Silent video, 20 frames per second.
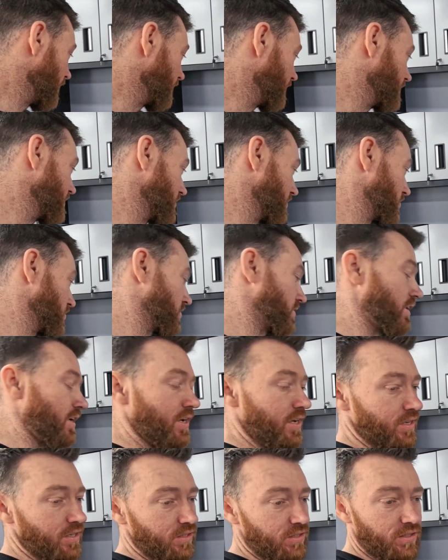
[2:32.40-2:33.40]
This is
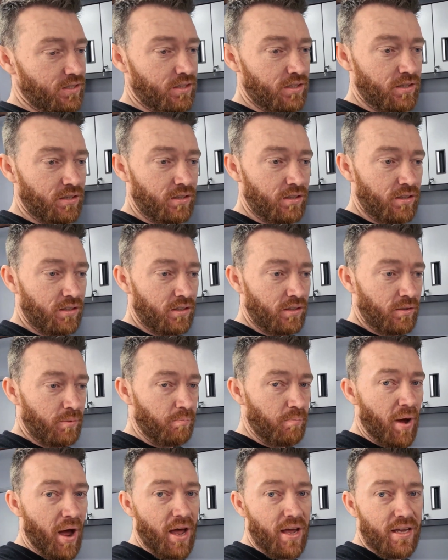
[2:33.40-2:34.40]
just
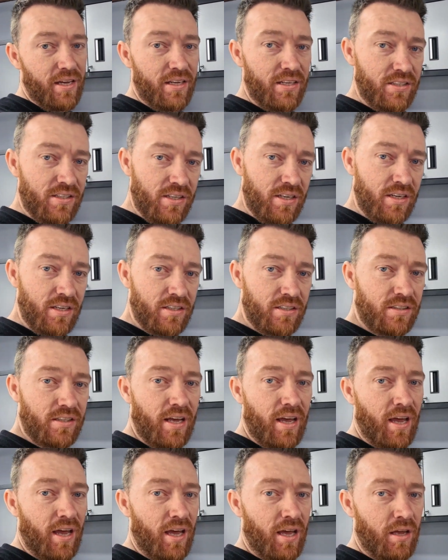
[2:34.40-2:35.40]
my easiest
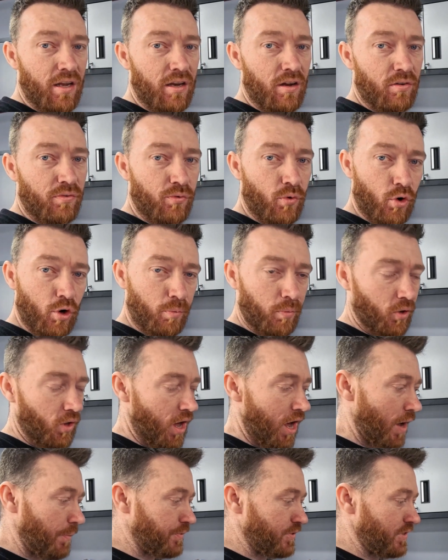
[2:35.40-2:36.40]
and affordable
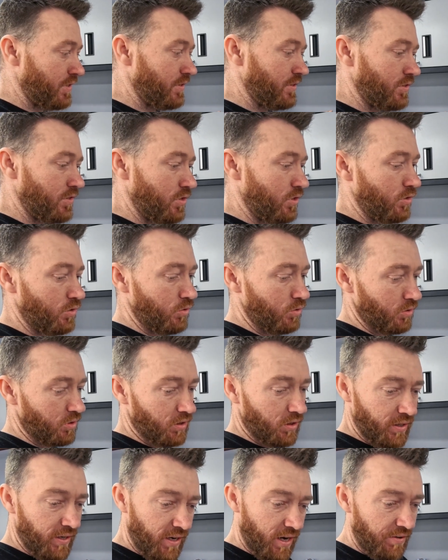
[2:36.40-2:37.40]
option to
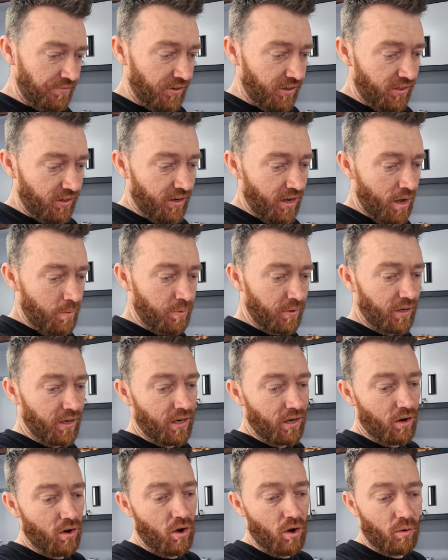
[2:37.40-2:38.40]
clean everything up and
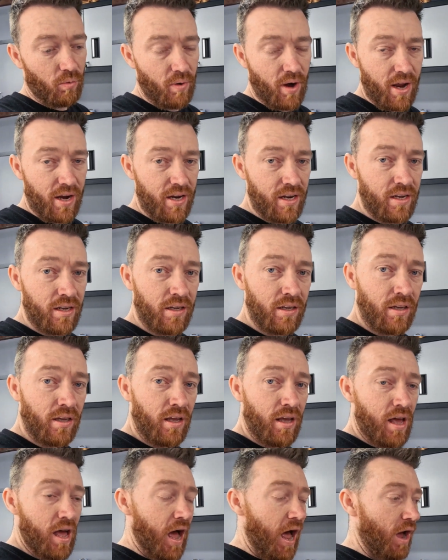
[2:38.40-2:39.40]
get it all ready.
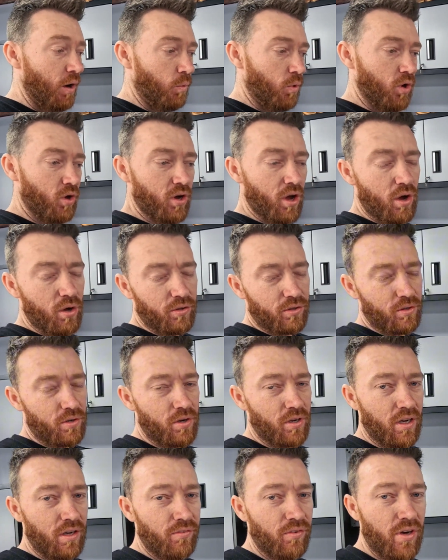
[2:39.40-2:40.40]
I will go through
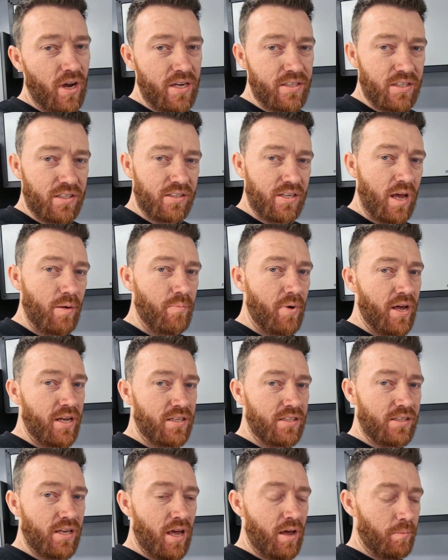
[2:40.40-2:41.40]
and give you guys a
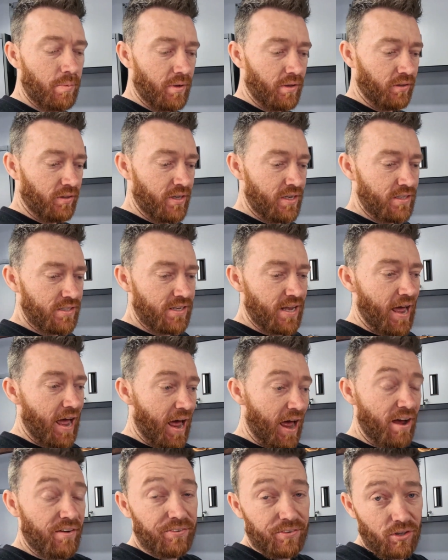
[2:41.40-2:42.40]
step-by-step at least
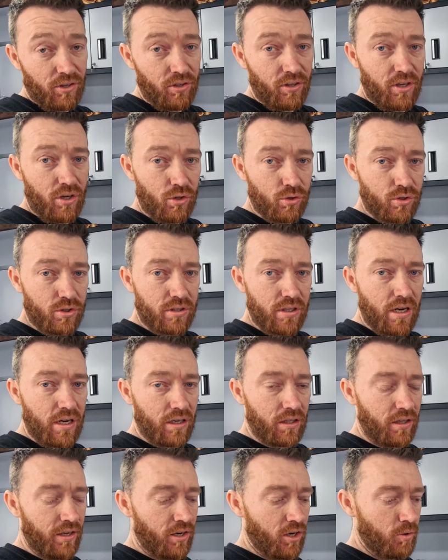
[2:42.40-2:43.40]
after the
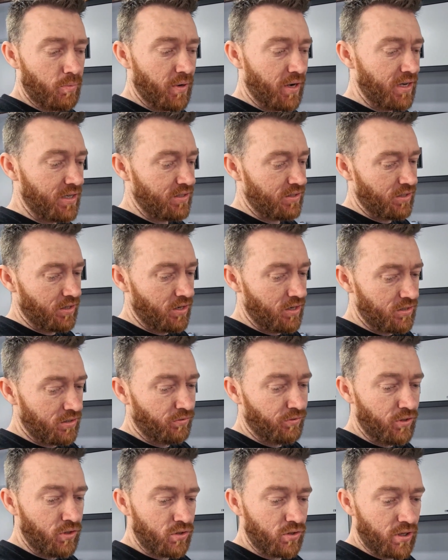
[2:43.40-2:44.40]
ultrasonic cleaner, because there is a
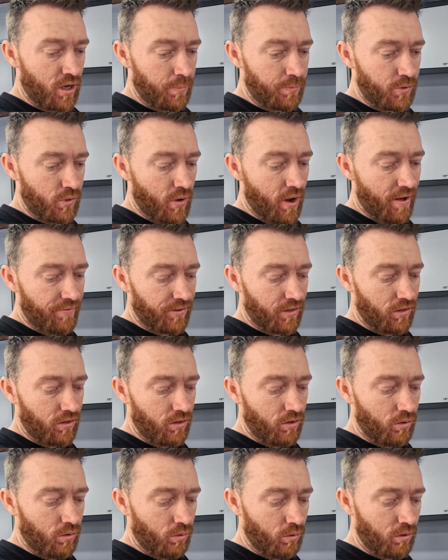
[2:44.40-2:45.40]
few steps you have to
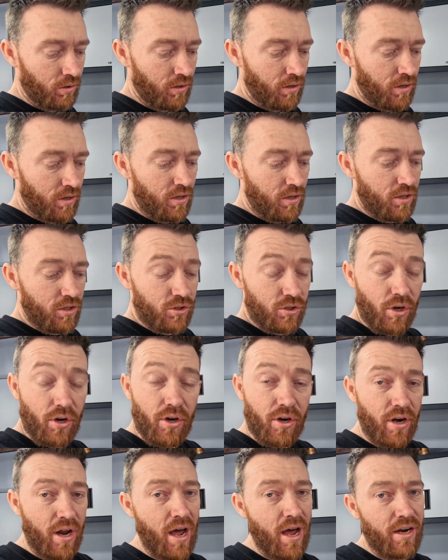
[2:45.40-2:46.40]
do so
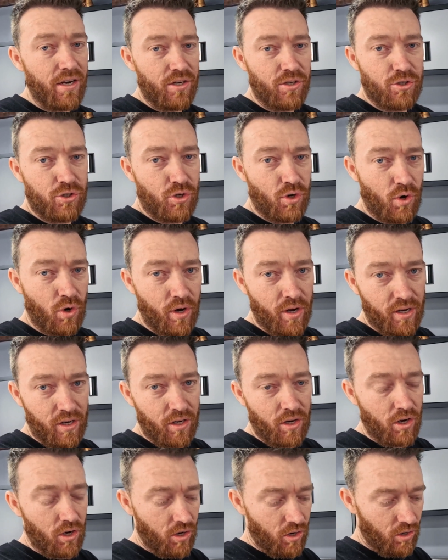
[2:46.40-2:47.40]
you're not destroying
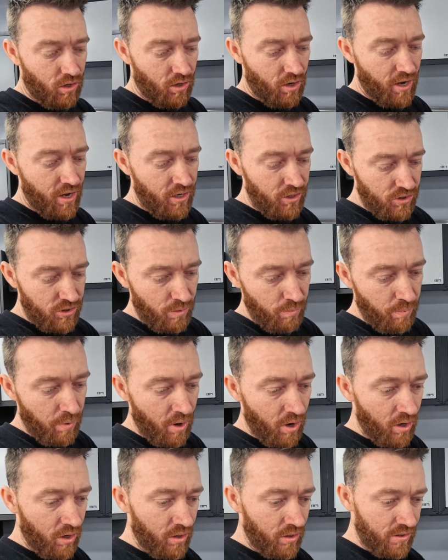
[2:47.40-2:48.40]
your engine
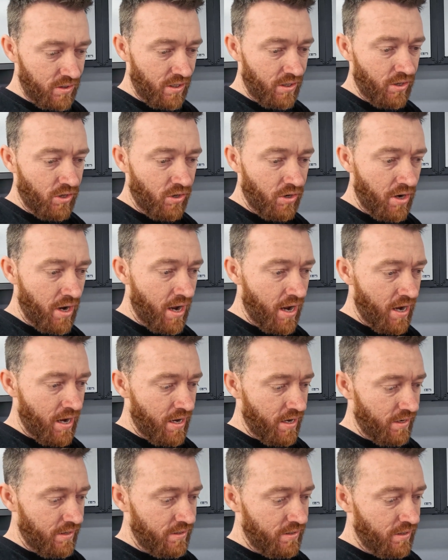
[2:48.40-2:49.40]
parts and you're
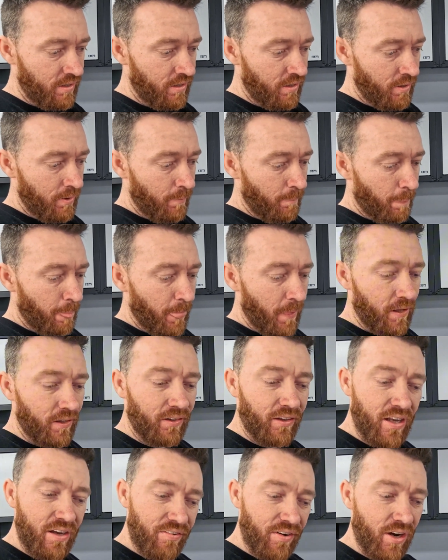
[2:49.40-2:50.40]
not
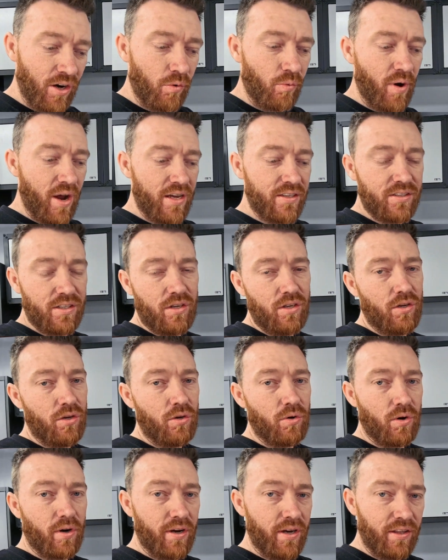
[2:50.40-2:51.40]
leaving a
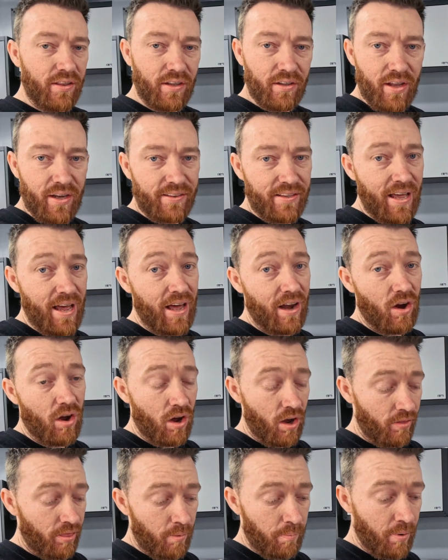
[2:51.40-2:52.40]
residue or anything like that
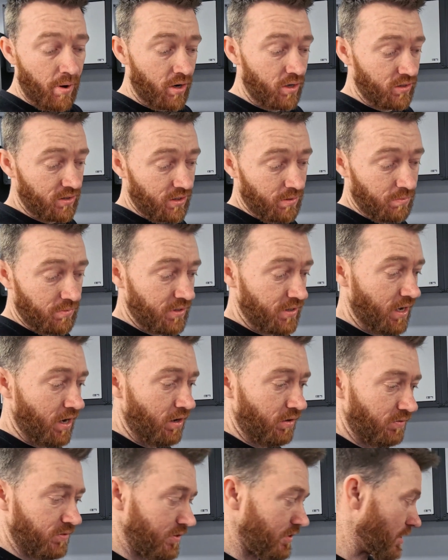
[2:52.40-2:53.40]
on the parts
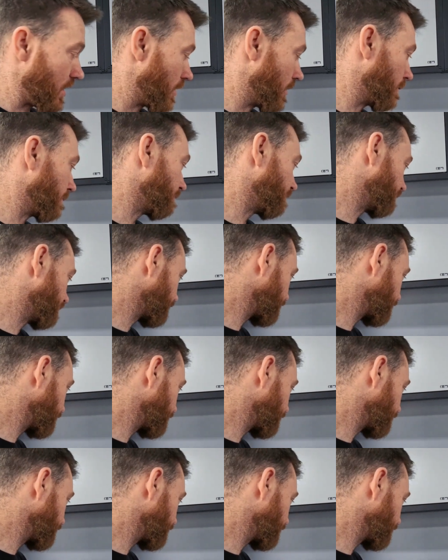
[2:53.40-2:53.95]
themselves. So